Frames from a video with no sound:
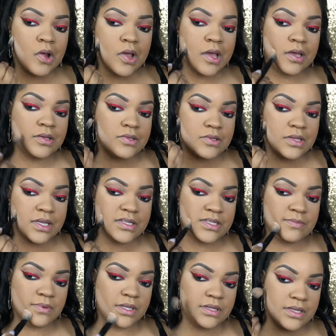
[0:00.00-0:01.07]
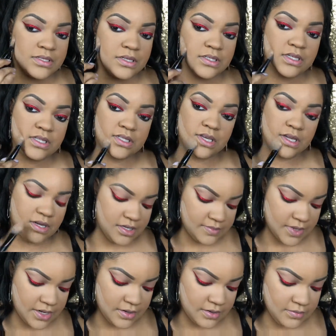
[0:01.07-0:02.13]
It's a little more yellow than
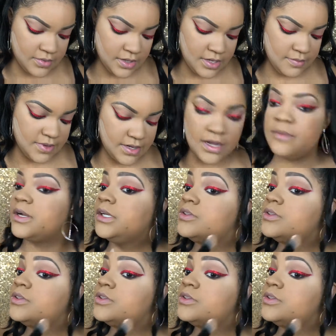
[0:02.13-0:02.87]
I like.